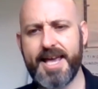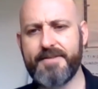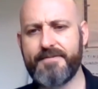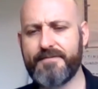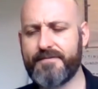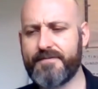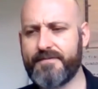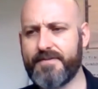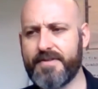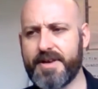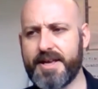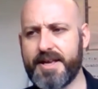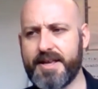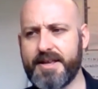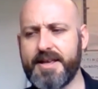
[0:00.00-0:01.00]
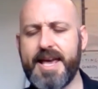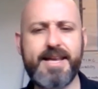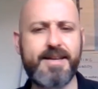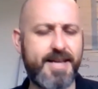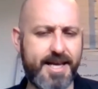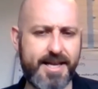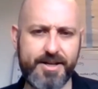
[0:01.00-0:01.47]
If
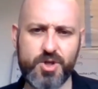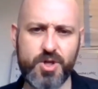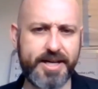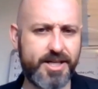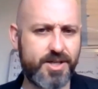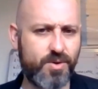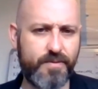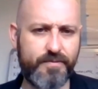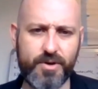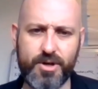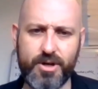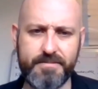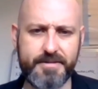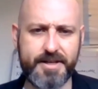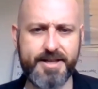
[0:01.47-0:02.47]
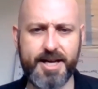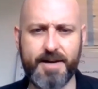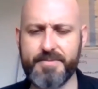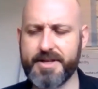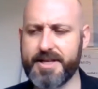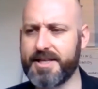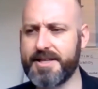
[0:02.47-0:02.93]
in trying to overcome this
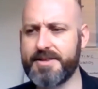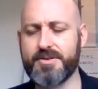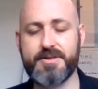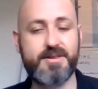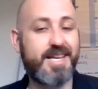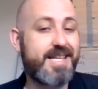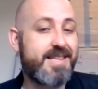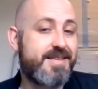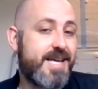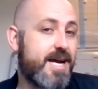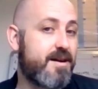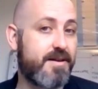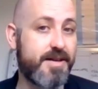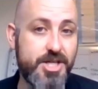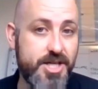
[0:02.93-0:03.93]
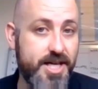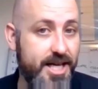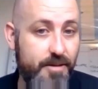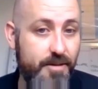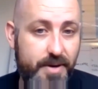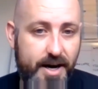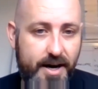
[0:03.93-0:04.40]
obstacle, it's tearing
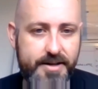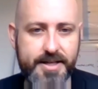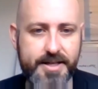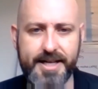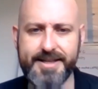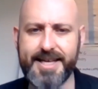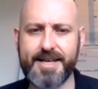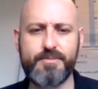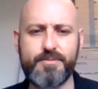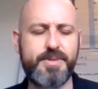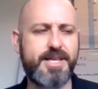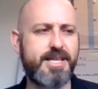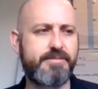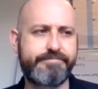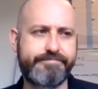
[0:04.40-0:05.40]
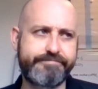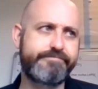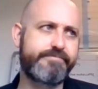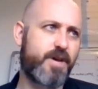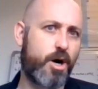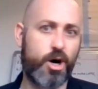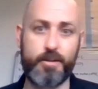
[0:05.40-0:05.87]
Jenny apart, and that would be
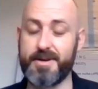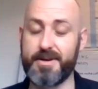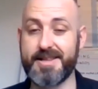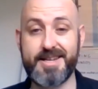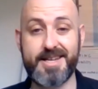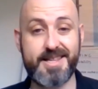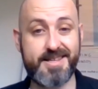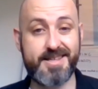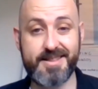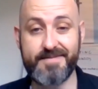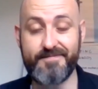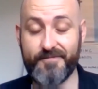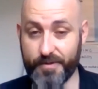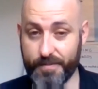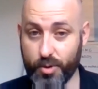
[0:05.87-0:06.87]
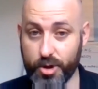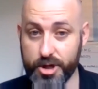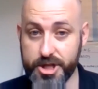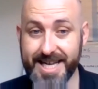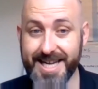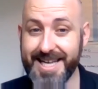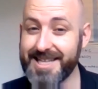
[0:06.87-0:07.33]
horrible as it is for poor
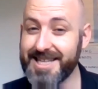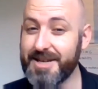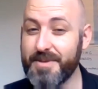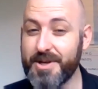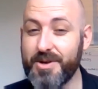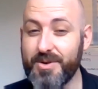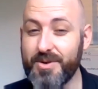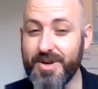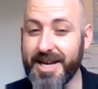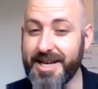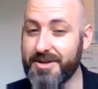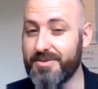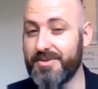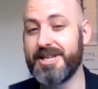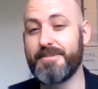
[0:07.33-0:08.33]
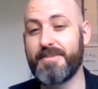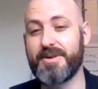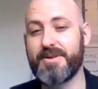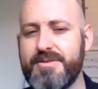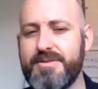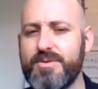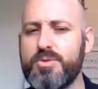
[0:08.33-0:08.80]
Jenny. That'd be great to read
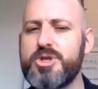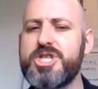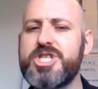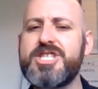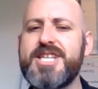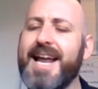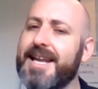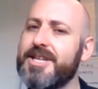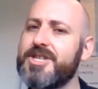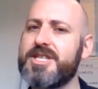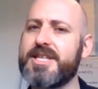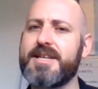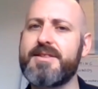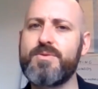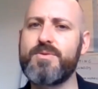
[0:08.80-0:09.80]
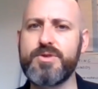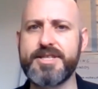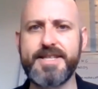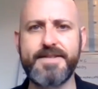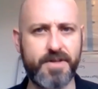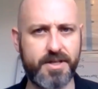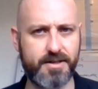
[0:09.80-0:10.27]
It's so challenging. It's so
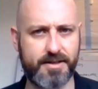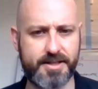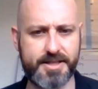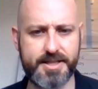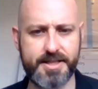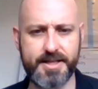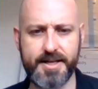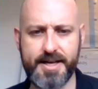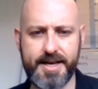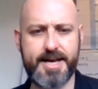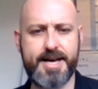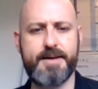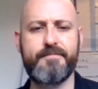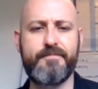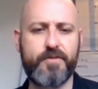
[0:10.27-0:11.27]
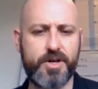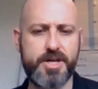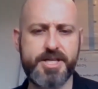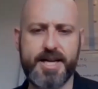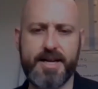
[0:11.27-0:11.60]
difficult for